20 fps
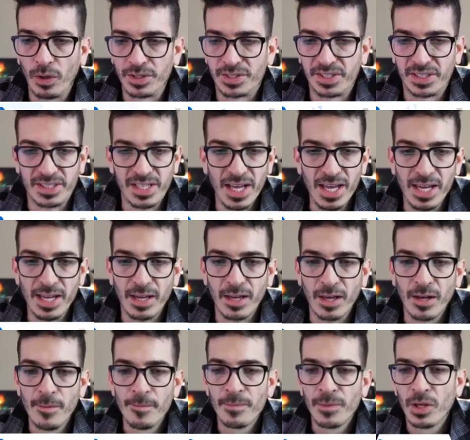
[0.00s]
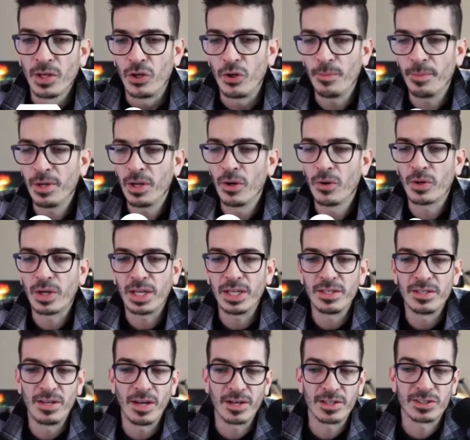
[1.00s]
stake, Humanode
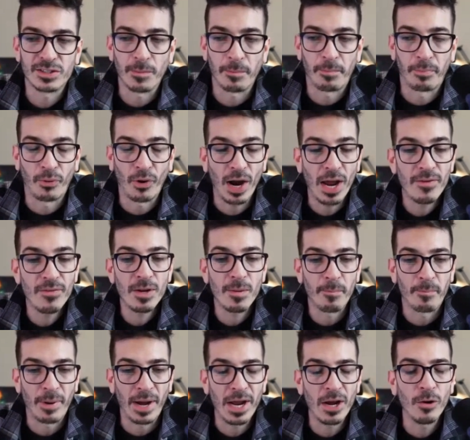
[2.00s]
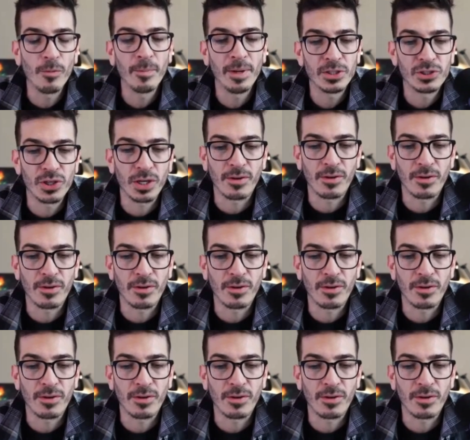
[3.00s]
conducts private biometric